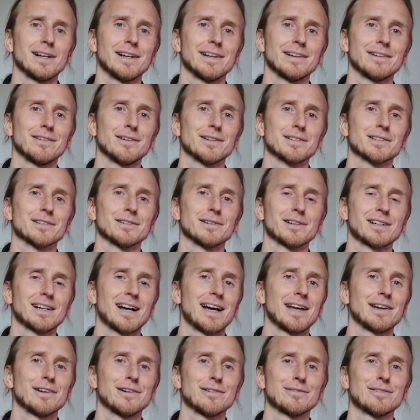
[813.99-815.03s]
and also
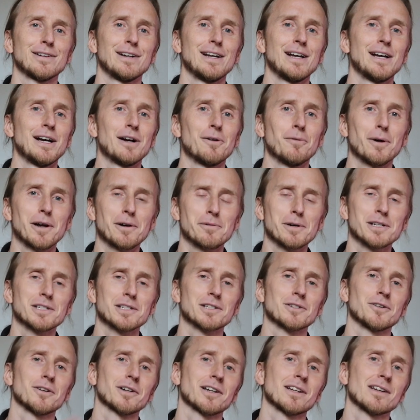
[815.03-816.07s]
kind of what I was
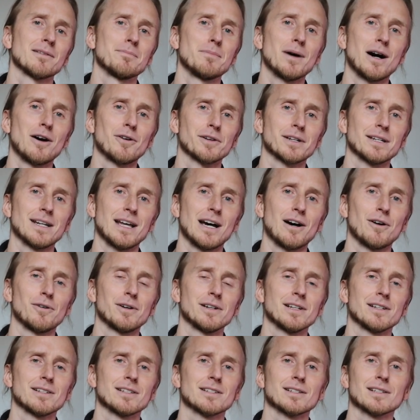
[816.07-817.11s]
talking about now,
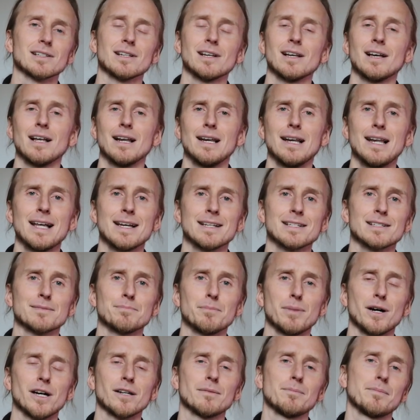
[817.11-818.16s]
is less
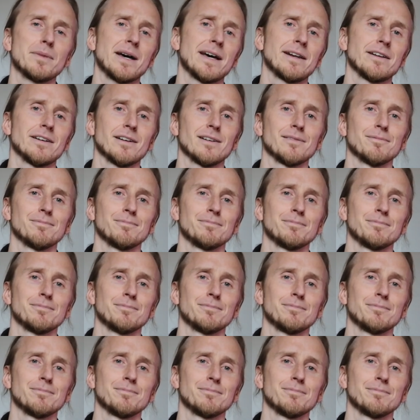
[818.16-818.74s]
but better.